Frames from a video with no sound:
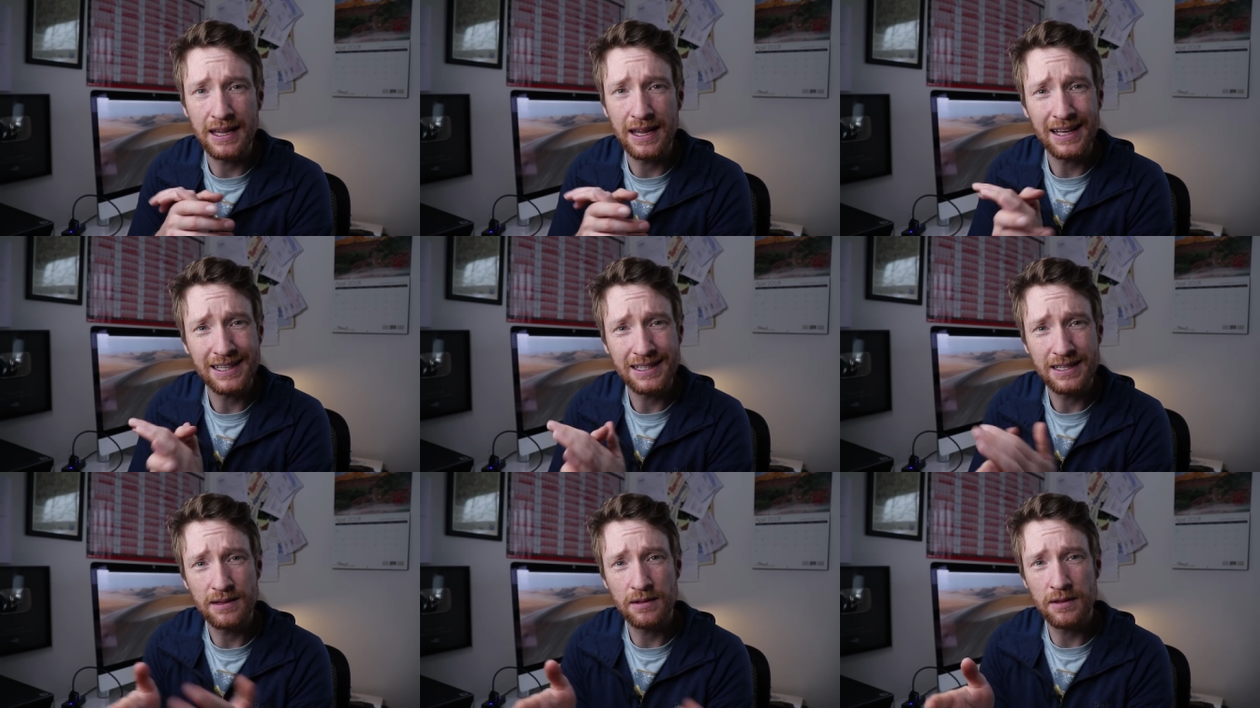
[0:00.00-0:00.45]

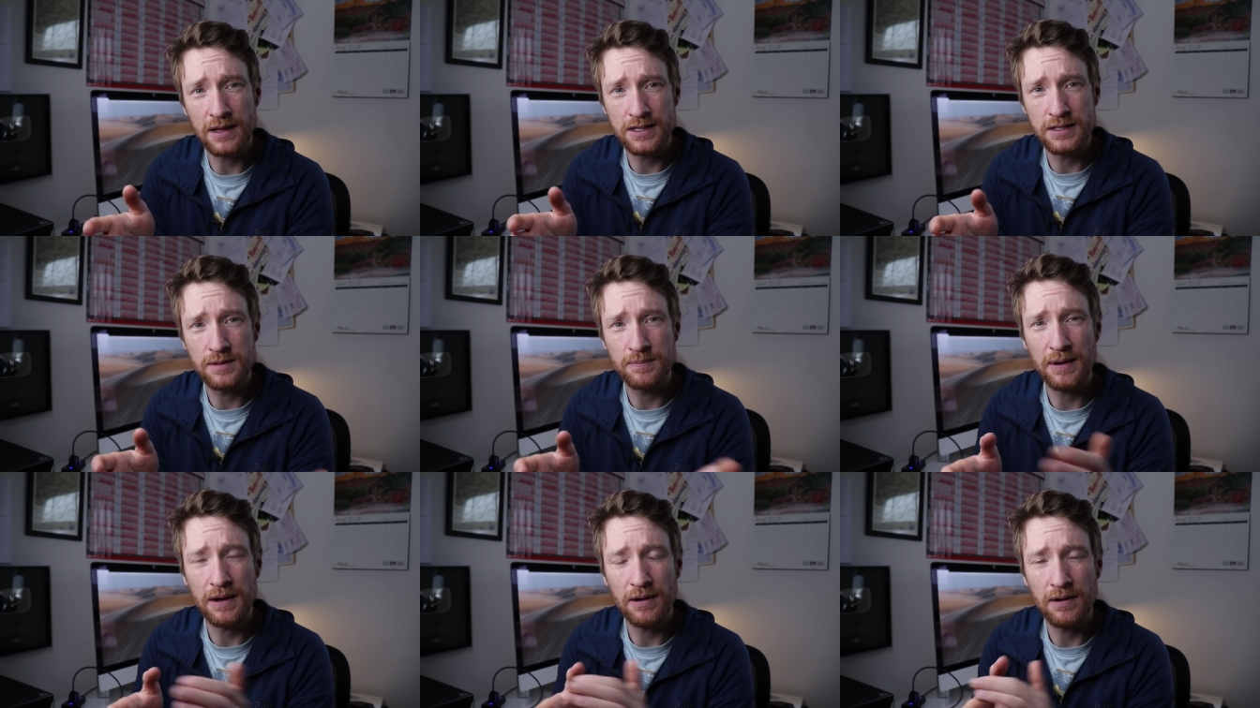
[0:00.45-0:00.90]
That's
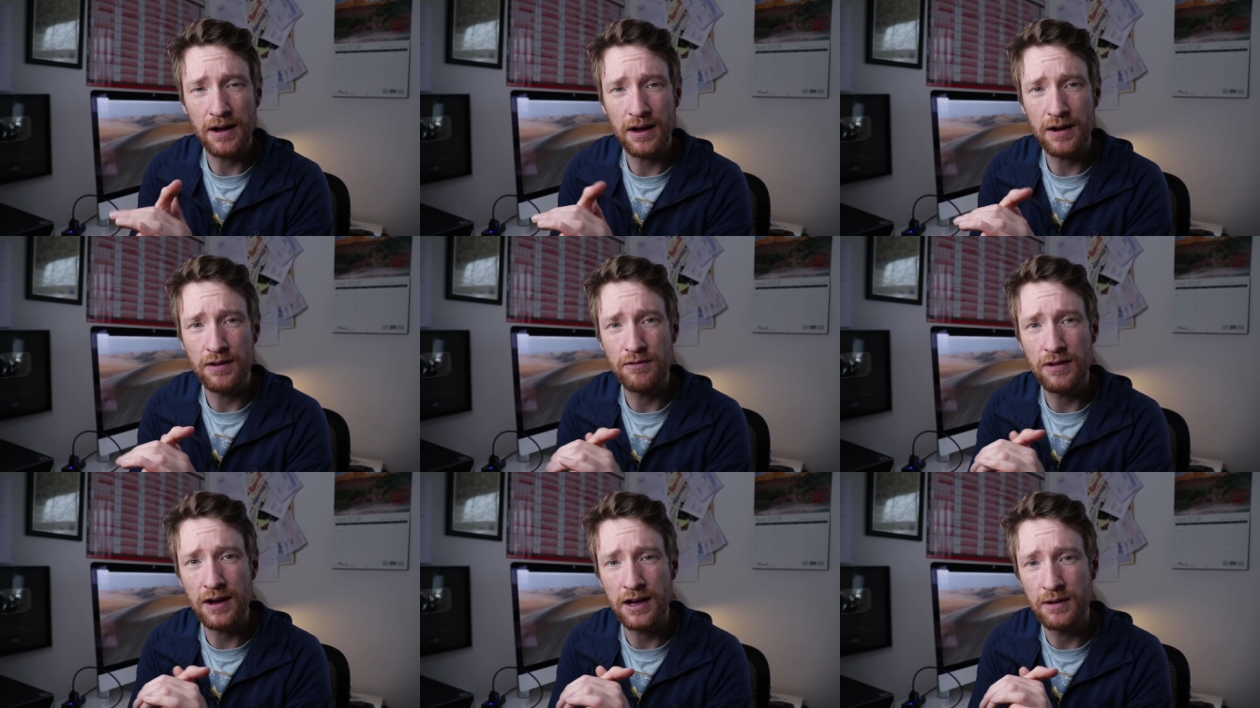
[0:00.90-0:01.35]
that's about I
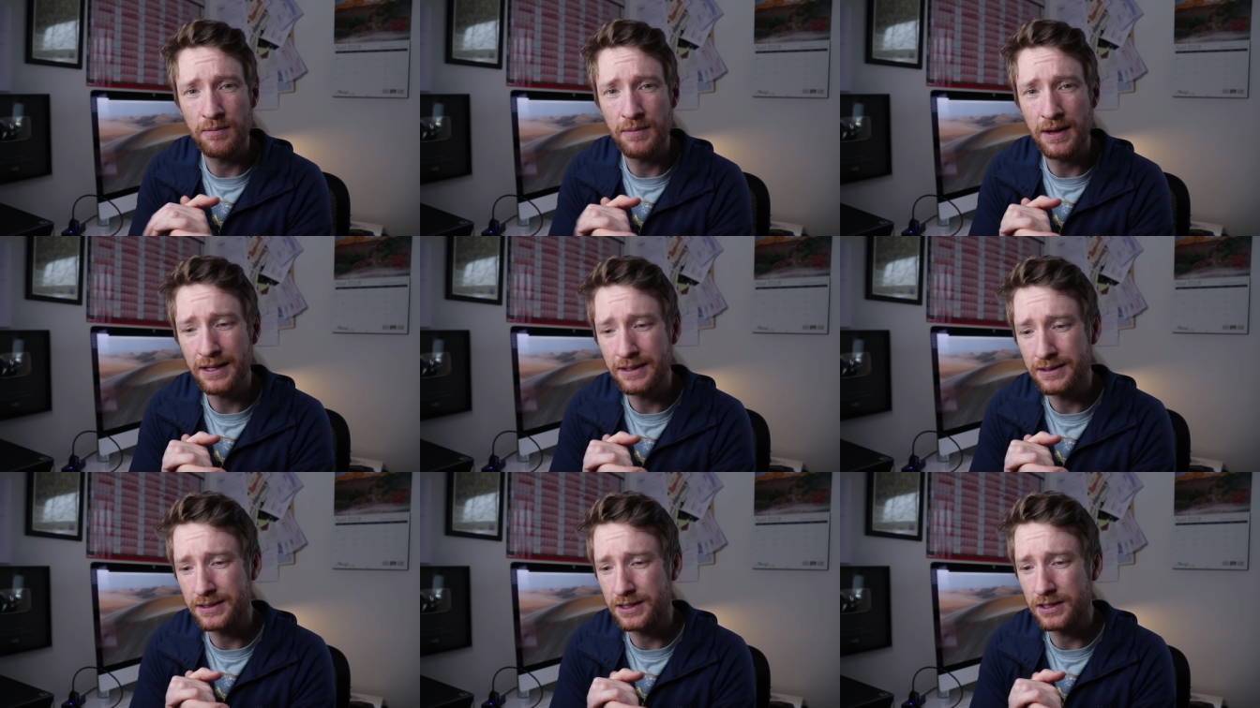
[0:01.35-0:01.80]
can
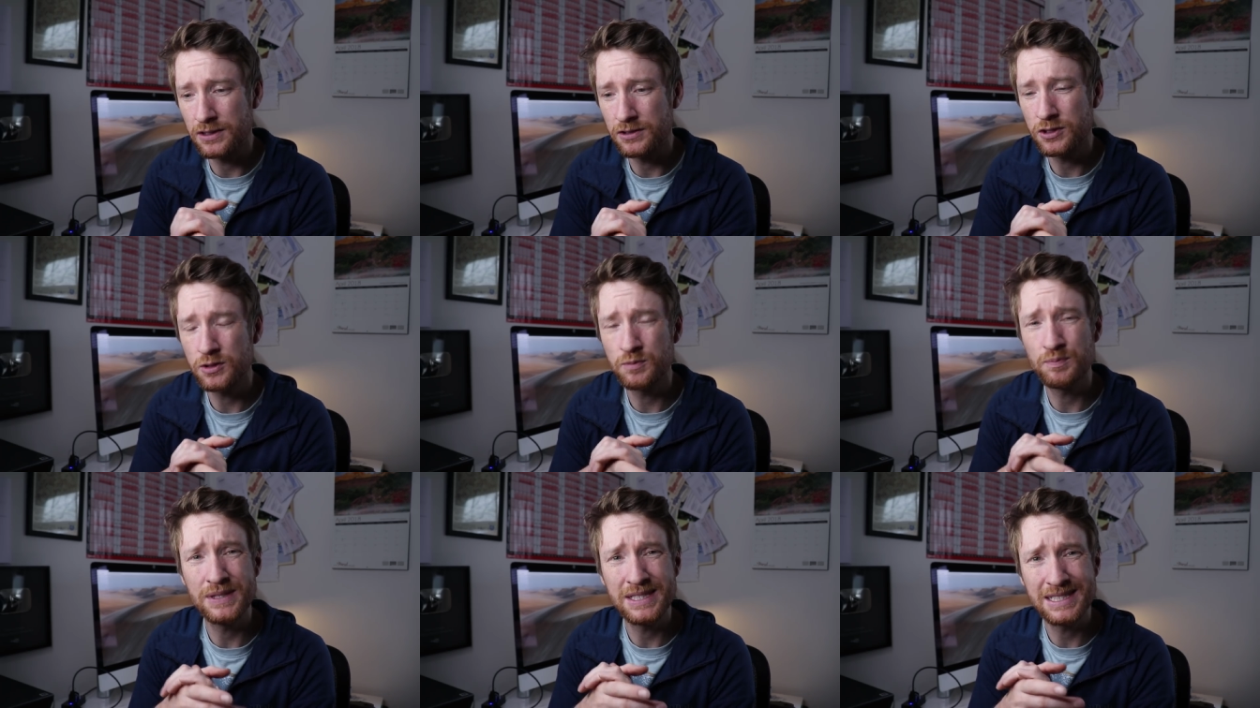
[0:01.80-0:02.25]
recommend. You know,
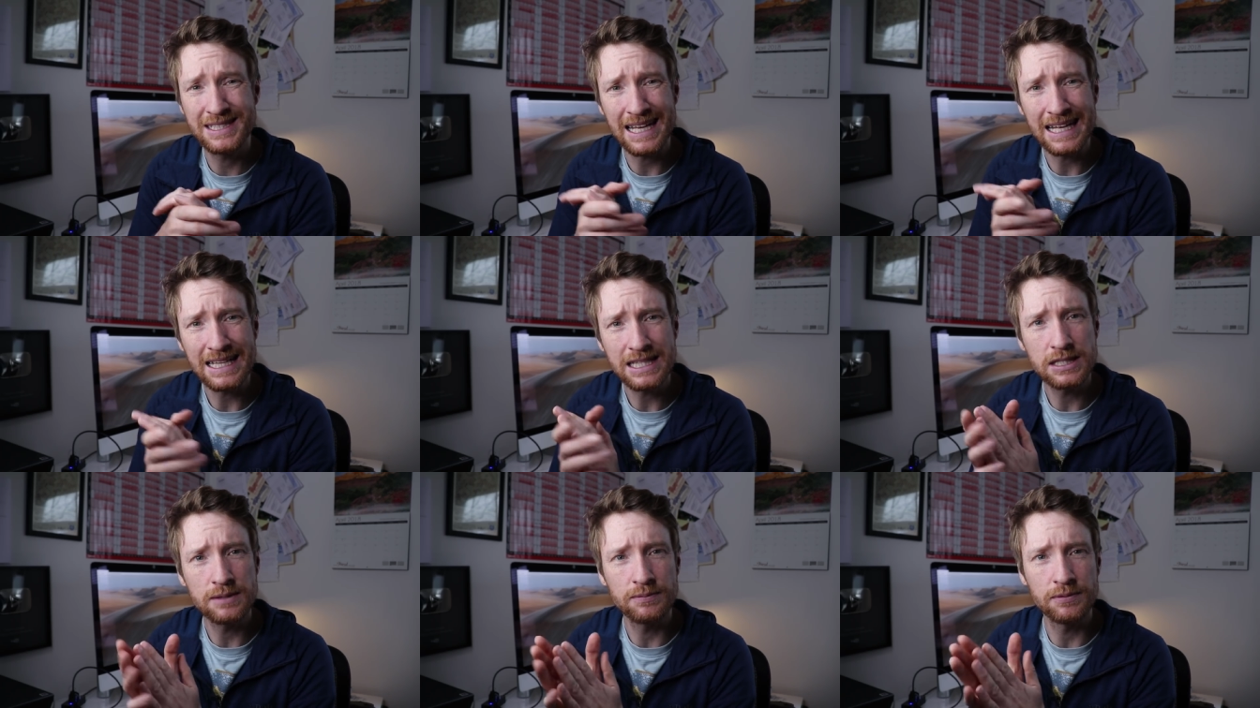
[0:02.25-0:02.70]
just be
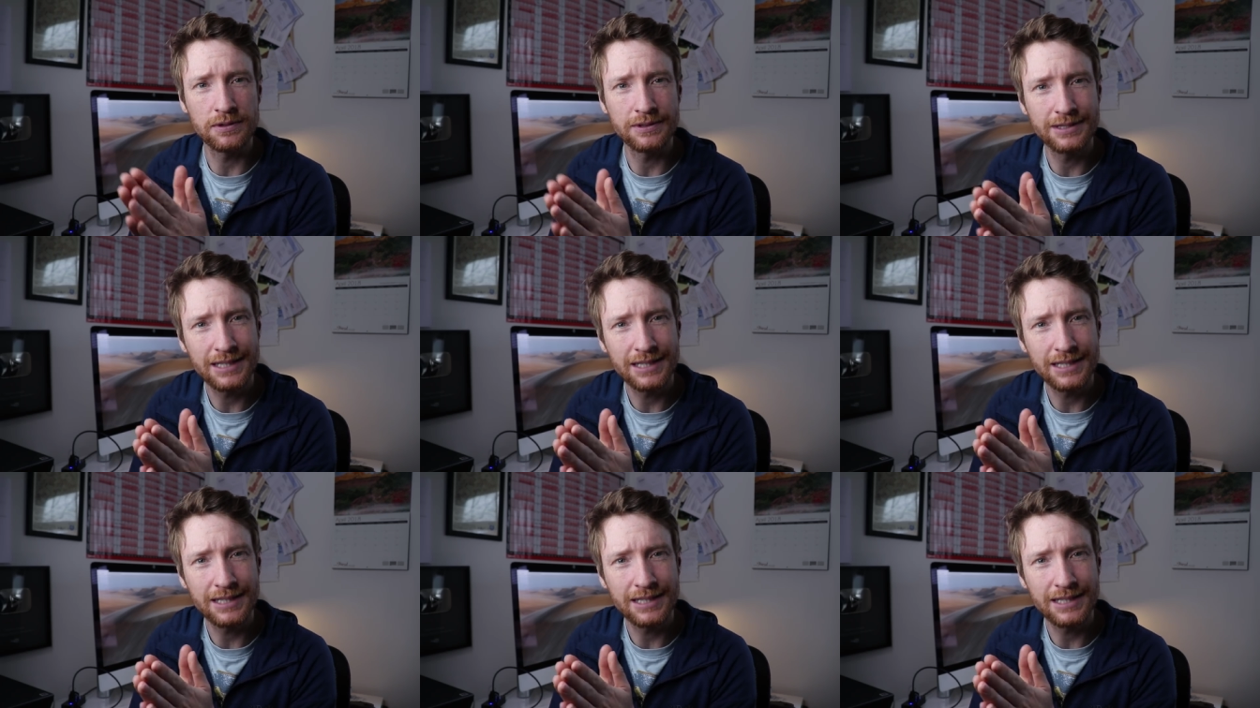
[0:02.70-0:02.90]
sensible.